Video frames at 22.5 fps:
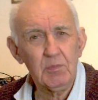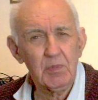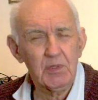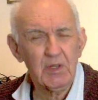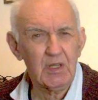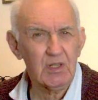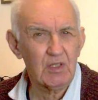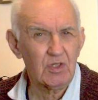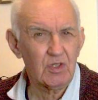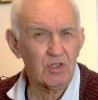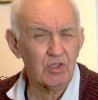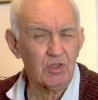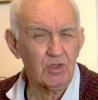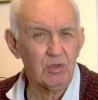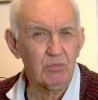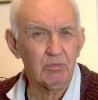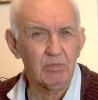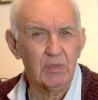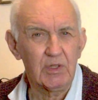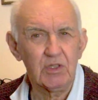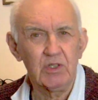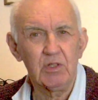but that
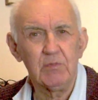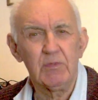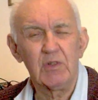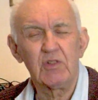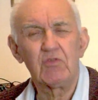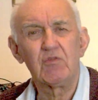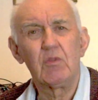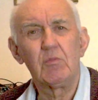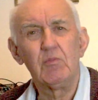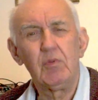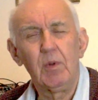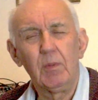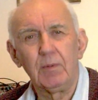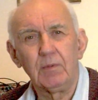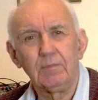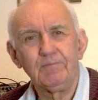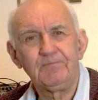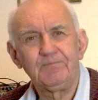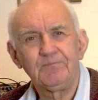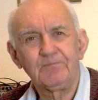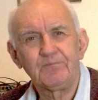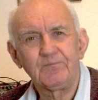shouldn't be too much of a problem.